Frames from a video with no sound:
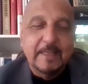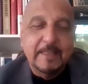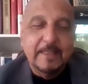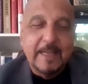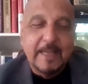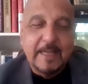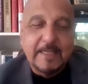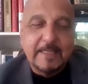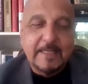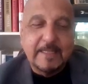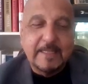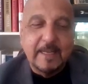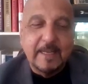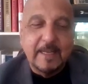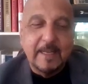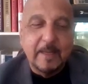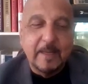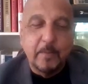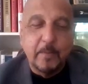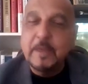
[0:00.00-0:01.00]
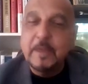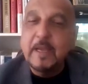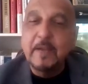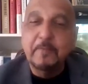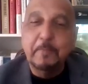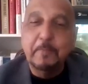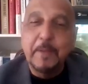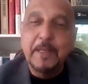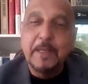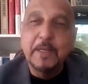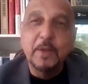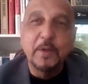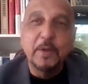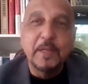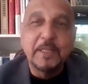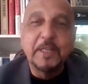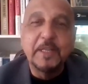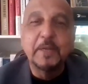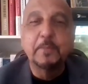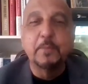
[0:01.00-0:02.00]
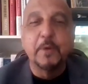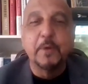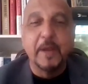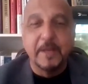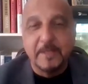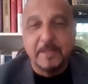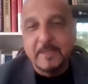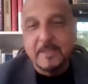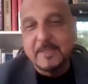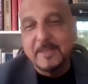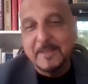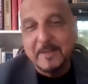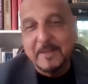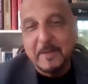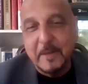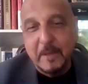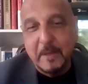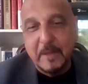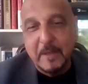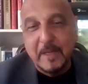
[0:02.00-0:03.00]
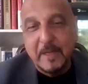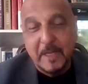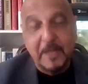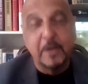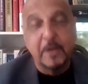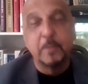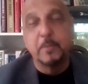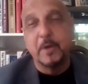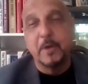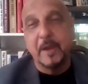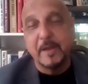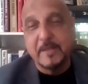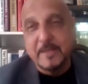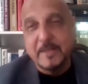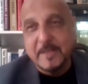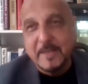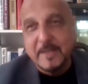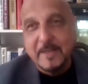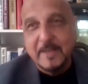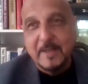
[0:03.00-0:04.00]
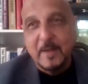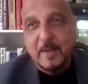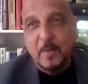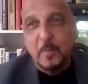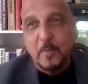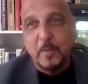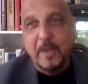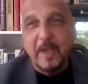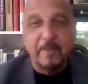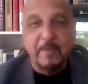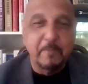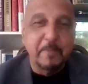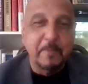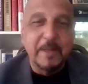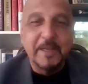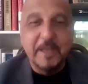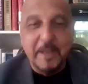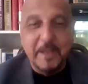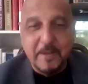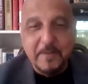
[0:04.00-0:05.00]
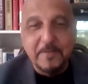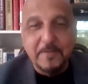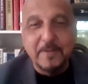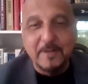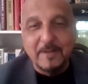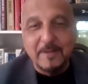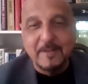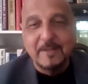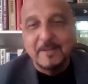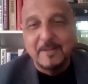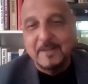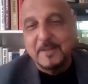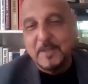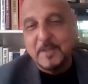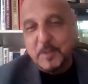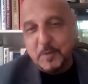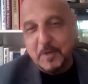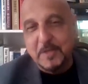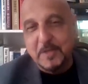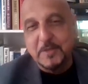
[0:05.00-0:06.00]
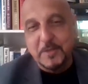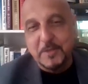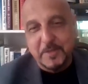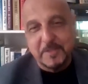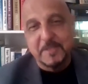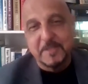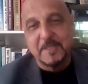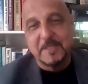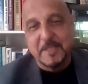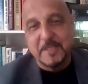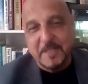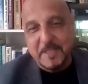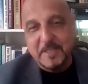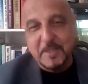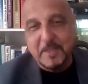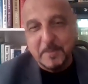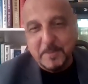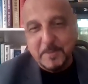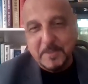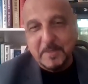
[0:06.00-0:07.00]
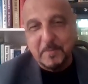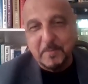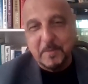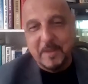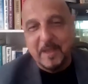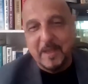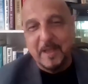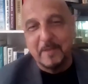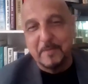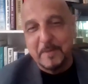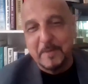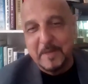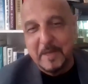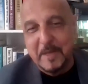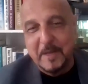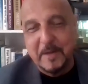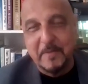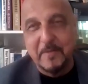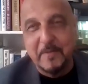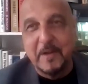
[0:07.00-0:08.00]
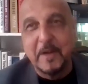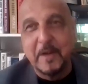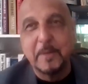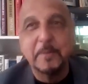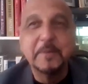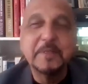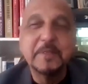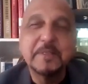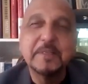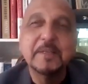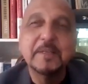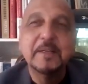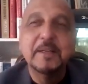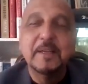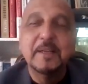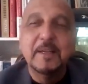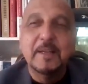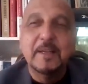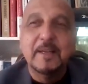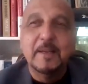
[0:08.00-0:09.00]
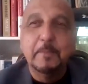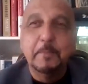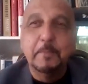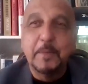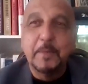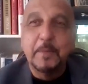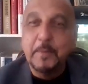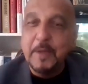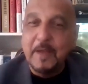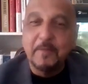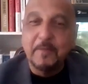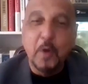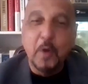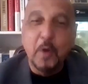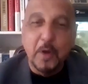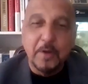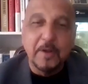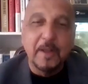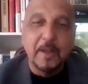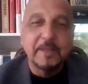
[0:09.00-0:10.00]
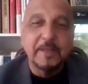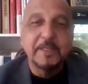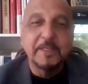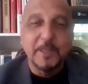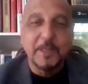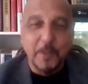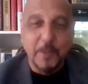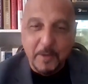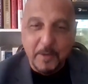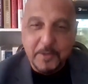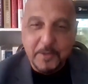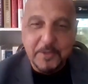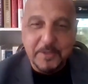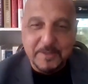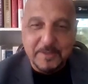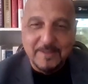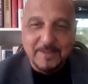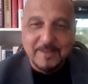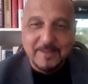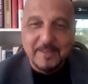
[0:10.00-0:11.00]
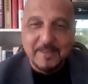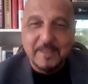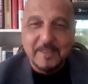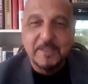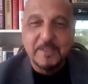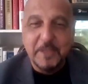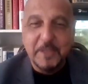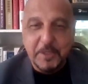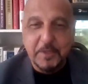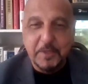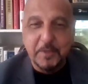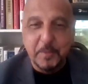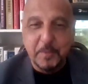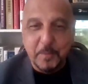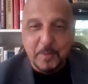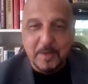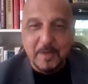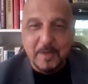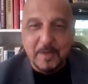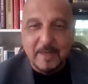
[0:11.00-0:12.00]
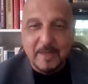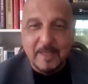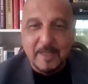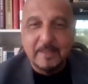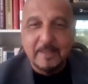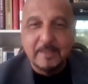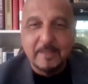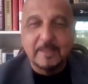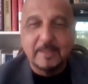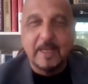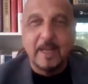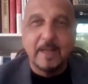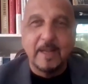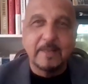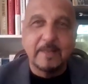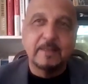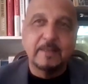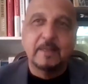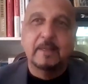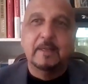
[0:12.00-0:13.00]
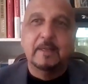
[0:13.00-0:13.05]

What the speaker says: that we have Paleolithic brains, linear brains. We have medieval structures and systems that we have in our environments, but we have godlike technology that's changing the world. And that